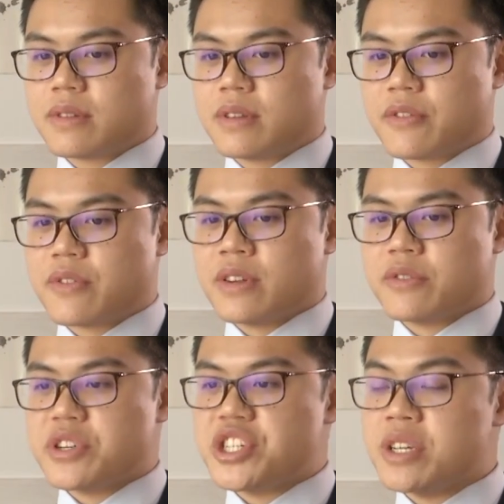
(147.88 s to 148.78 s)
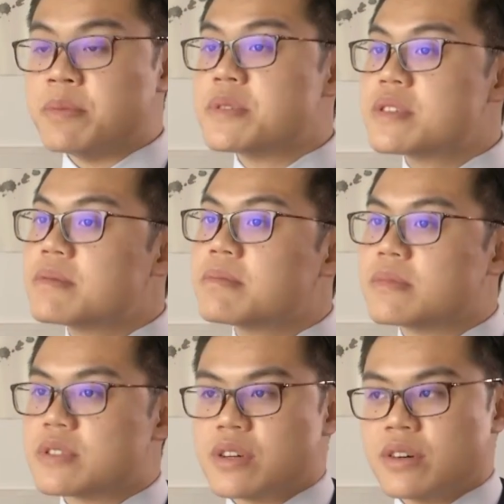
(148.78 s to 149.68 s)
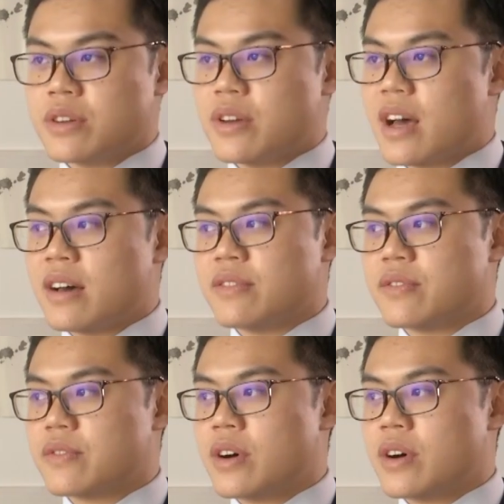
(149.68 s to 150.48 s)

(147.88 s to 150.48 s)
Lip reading: different regimes. So you have